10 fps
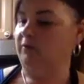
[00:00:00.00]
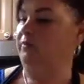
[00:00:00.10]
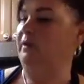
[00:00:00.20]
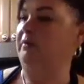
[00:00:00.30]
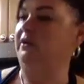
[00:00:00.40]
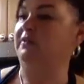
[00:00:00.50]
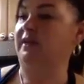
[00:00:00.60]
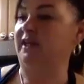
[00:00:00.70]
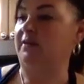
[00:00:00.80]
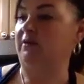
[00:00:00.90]
maybe you're
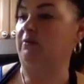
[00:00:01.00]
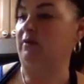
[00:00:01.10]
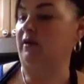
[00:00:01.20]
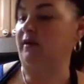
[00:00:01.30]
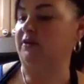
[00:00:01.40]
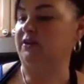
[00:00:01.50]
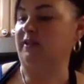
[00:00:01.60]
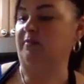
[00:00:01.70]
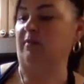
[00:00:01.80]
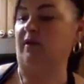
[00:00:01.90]
thinking about March, and
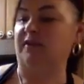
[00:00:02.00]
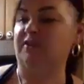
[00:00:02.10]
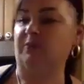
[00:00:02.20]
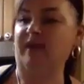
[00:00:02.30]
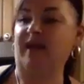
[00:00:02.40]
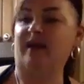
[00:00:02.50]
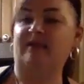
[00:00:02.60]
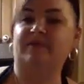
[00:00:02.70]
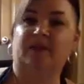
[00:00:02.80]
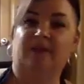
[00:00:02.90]
in March we
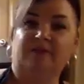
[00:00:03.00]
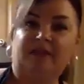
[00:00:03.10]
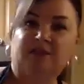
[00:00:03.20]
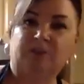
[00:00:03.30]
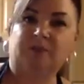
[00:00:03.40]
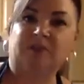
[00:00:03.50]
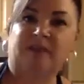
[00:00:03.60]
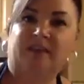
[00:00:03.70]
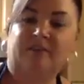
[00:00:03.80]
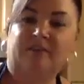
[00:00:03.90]
have vegetable
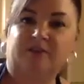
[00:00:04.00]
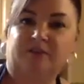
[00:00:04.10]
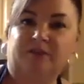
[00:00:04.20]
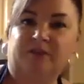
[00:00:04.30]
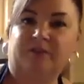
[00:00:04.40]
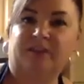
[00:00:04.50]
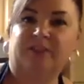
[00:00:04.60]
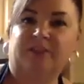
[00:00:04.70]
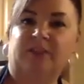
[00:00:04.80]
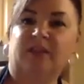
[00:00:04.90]
savers for your
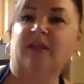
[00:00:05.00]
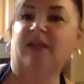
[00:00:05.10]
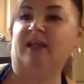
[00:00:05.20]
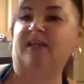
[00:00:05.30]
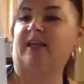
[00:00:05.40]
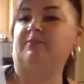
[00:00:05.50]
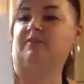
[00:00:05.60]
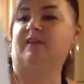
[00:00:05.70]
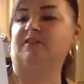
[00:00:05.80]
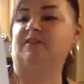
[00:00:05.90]
fridge. And it keeps
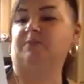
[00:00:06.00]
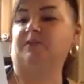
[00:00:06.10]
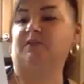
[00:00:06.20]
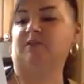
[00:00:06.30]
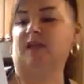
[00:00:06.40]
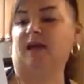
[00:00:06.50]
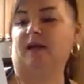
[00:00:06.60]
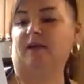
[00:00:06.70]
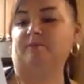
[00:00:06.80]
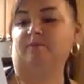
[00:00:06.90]
your vegetables,
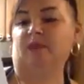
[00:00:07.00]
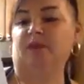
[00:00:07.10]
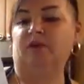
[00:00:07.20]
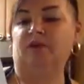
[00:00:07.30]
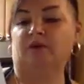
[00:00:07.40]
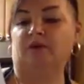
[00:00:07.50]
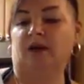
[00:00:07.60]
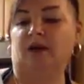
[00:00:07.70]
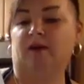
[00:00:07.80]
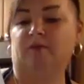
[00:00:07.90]
um, you can
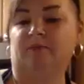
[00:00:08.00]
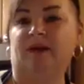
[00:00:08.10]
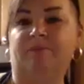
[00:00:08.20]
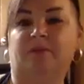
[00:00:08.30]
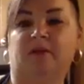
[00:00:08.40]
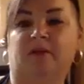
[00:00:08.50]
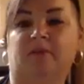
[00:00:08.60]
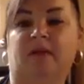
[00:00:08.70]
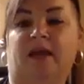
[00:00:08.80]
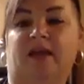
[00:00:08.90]
uh, prep them,
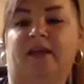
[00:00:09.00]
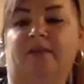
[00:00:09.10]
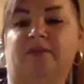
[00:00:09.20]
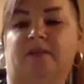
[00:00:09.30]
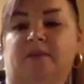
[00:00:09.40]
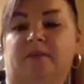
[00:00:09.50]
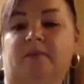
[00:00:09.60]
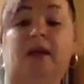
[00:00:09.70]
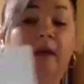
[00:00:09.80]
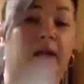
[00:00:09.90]
and it keeps
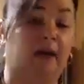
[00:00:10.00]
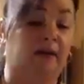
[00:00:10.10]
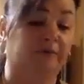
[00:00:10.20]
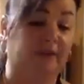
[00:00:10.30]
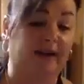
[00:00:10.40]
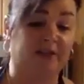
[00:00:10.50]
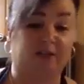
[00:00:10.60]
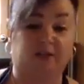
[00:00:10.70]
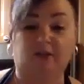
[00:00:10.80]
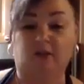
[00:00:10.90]
them uh, fresh
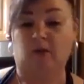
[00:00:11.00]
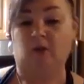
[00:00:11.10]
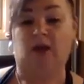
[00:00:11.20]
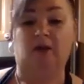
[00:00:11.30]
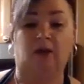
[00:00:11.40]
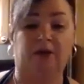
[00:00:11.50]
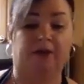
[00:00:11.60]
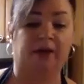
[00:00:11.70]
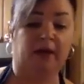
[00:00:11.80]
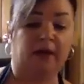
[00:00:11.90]
a whole lot
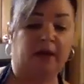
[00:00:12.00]
longer.